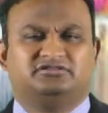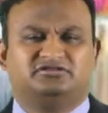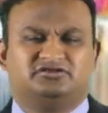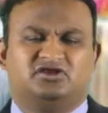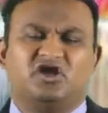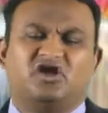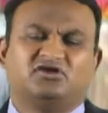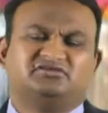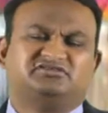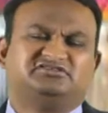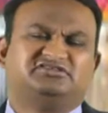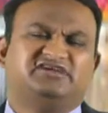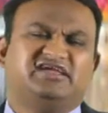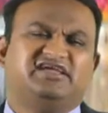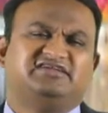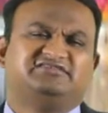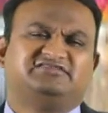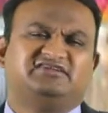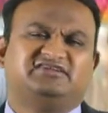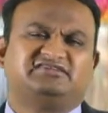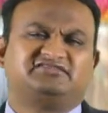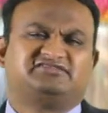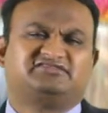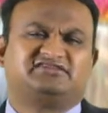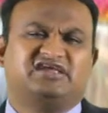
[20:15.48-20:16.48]
Lord
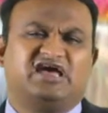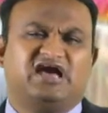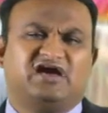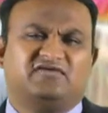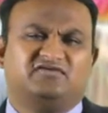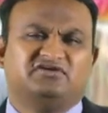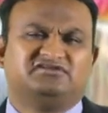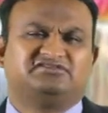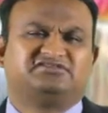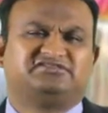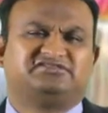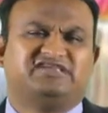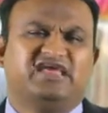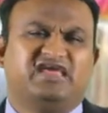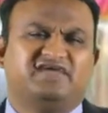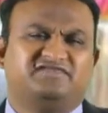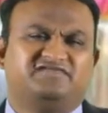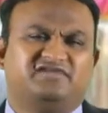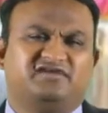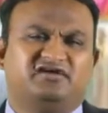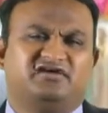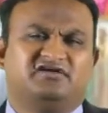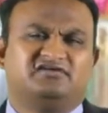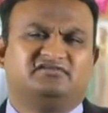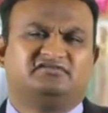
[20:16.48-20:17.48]
Jesus, our
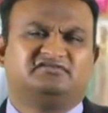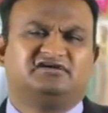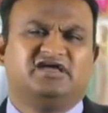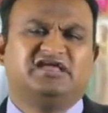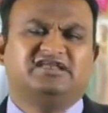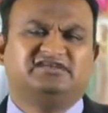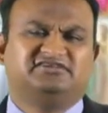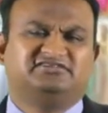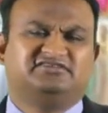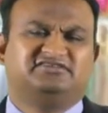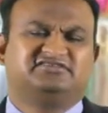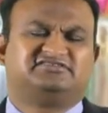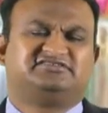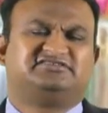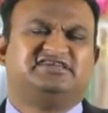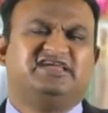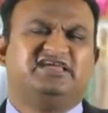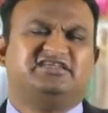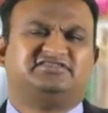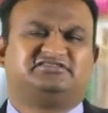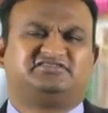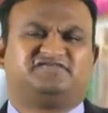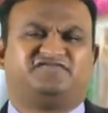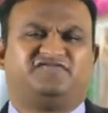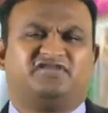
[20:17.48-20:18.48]
Savior,
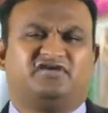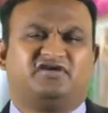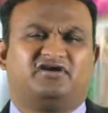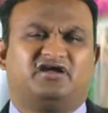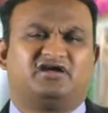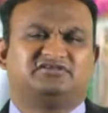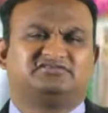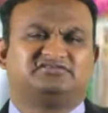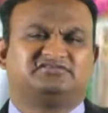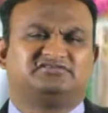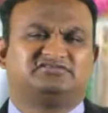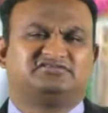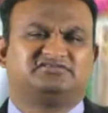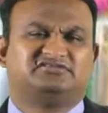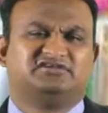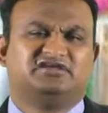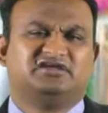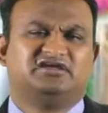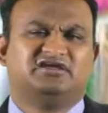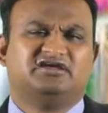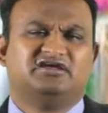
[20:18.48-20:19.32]
intercedes for us